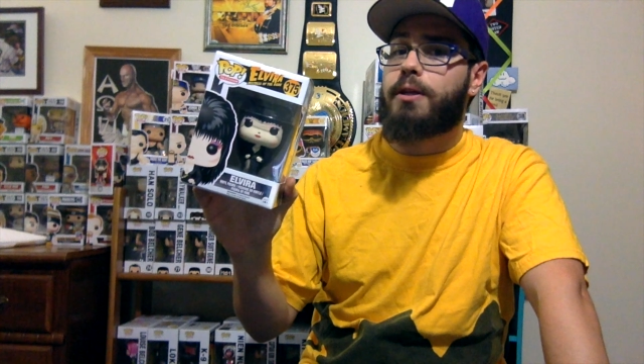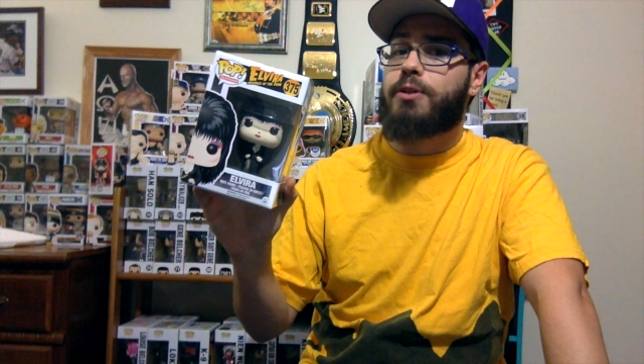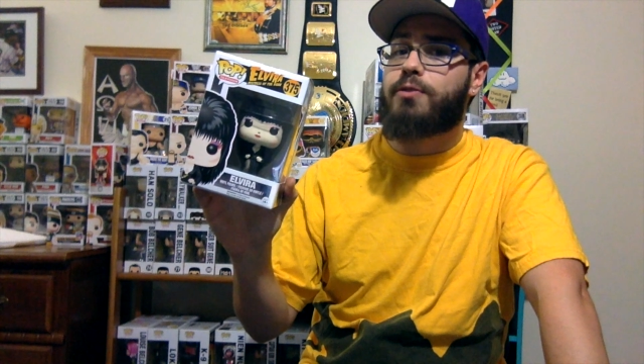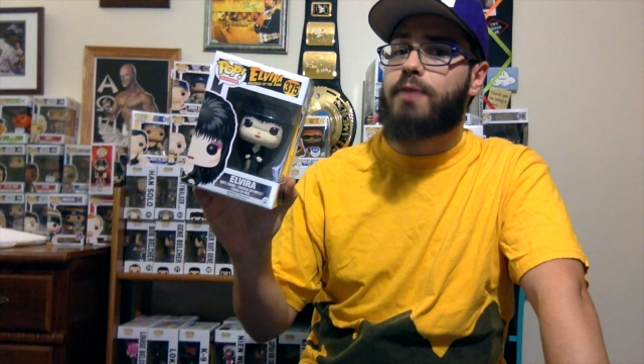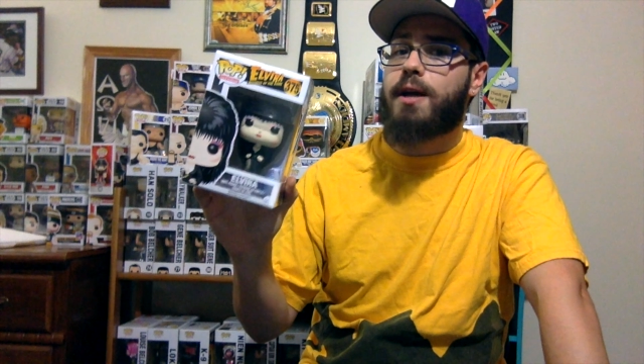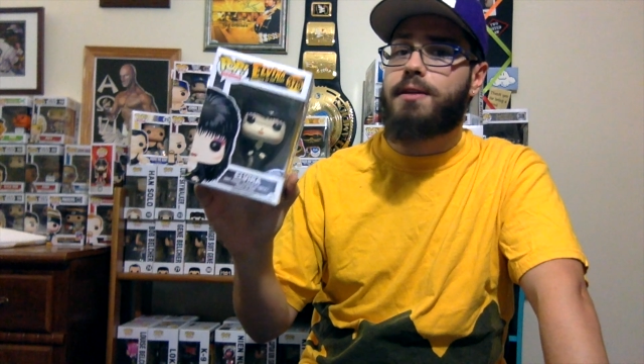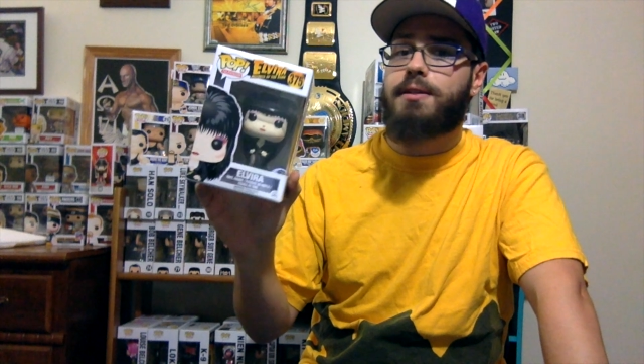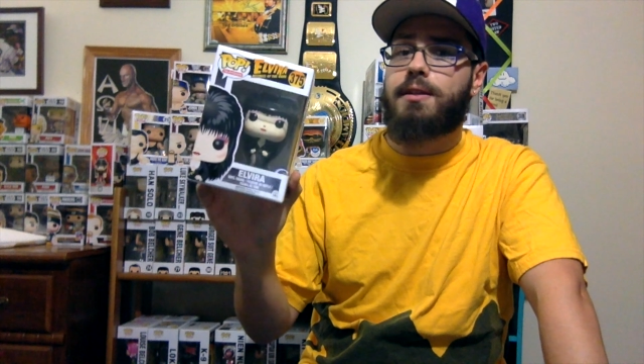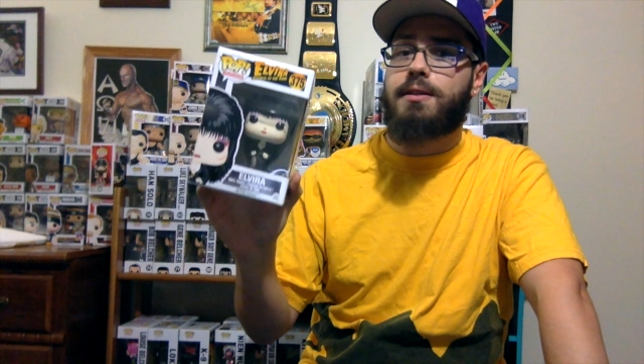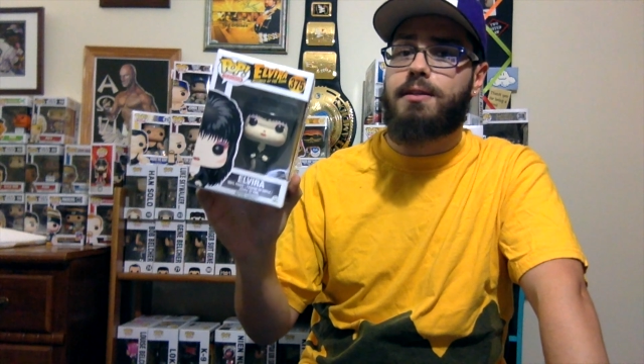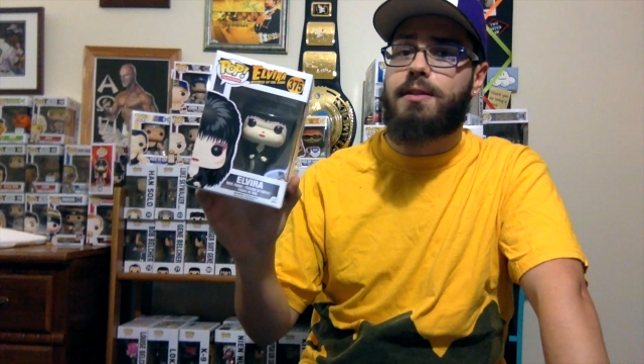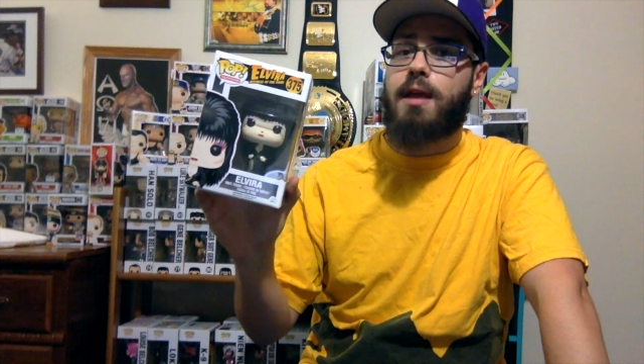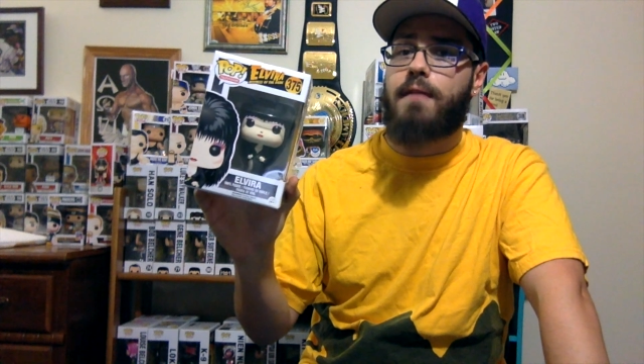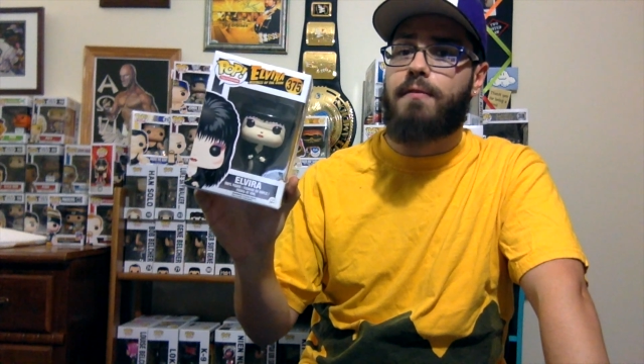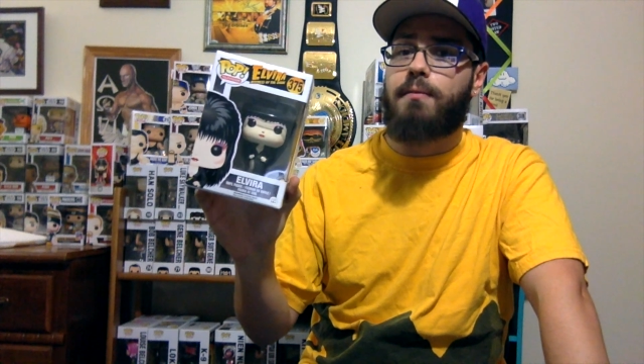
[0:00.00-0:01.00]
dress
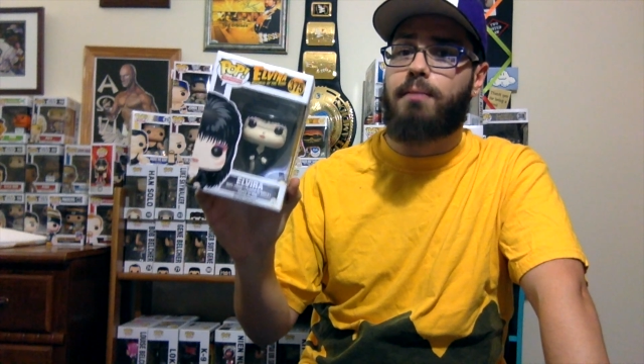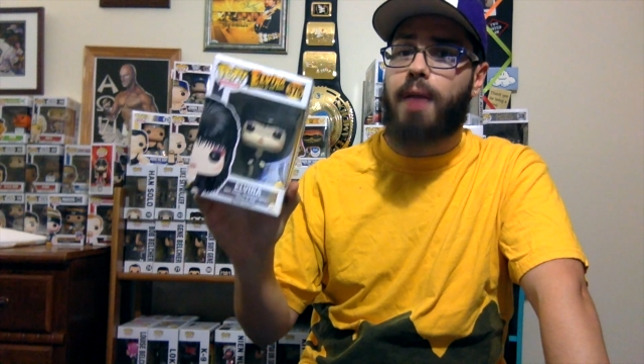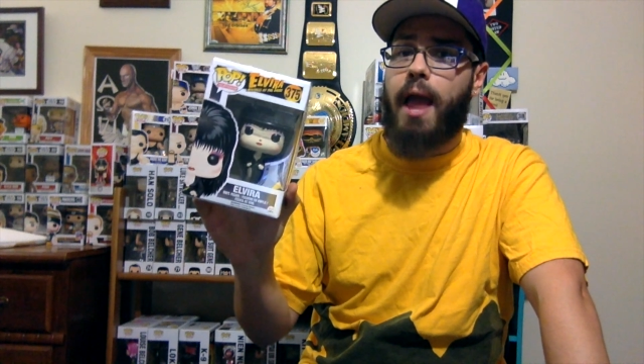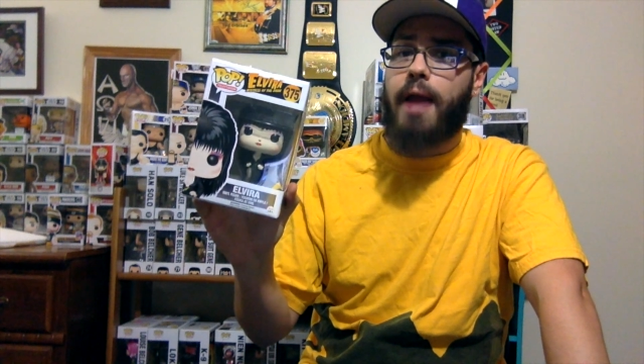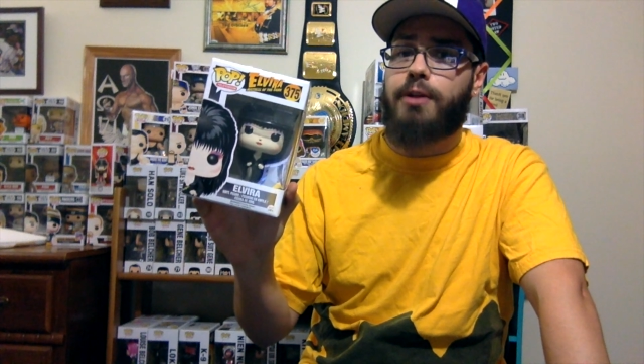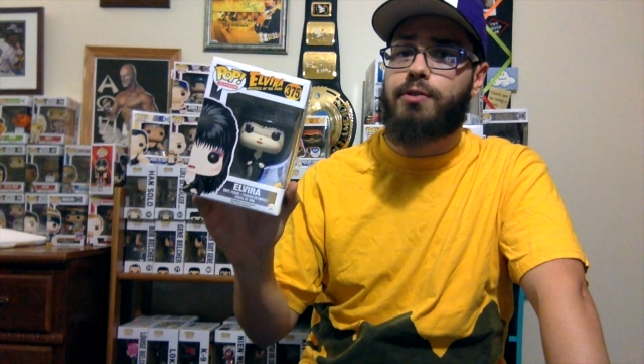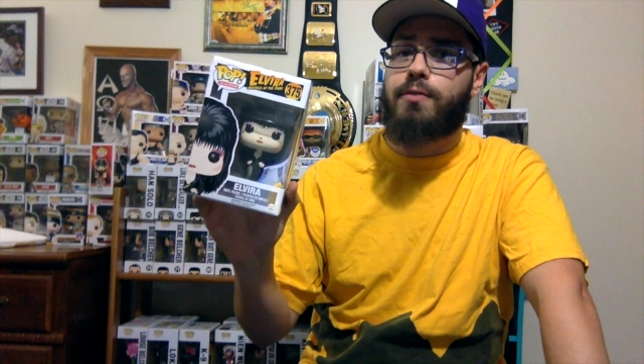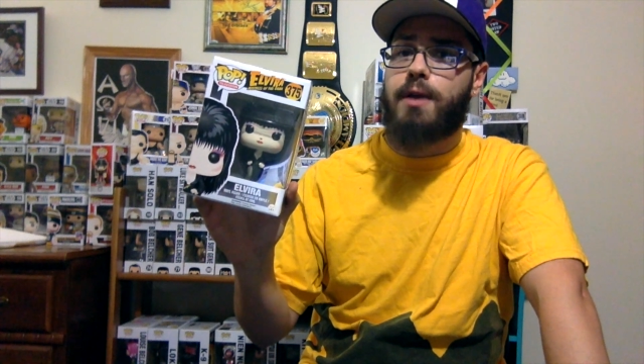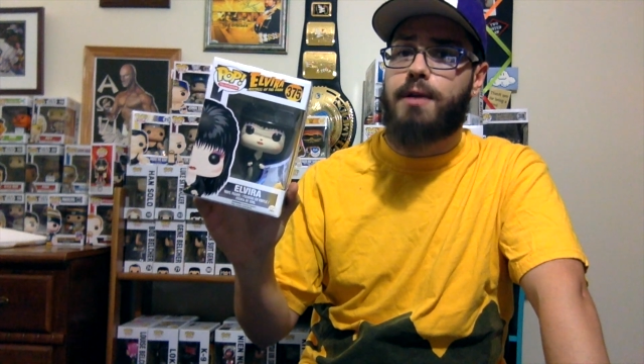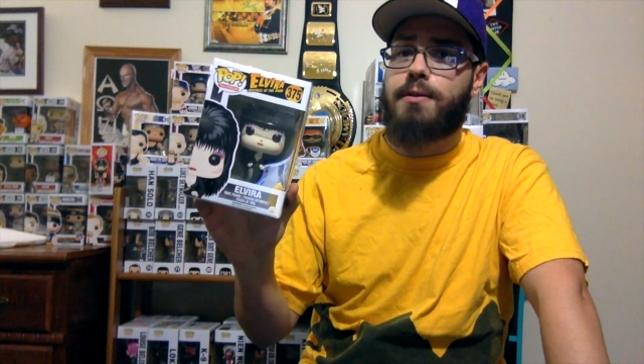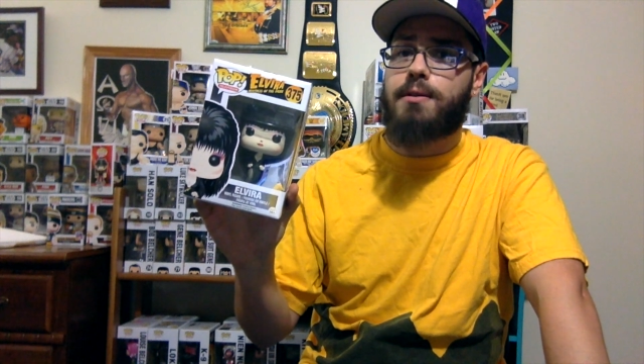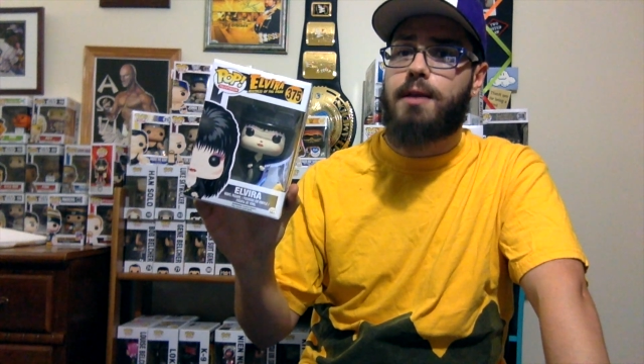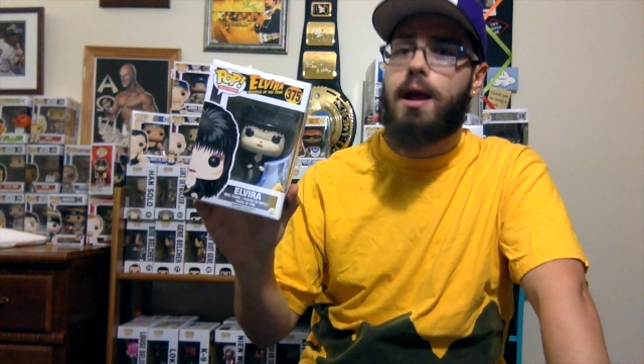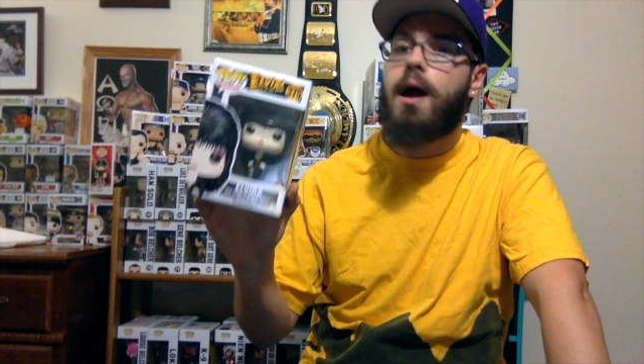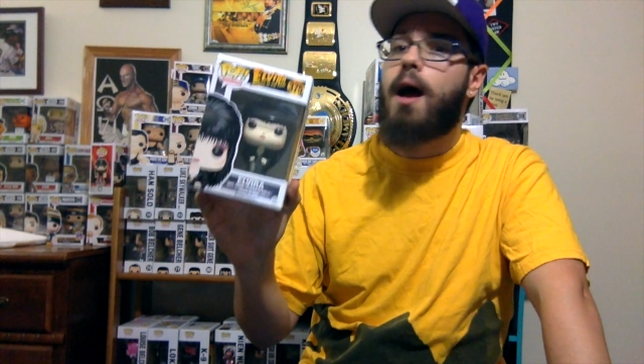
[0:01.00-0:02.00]
instead of the black dress.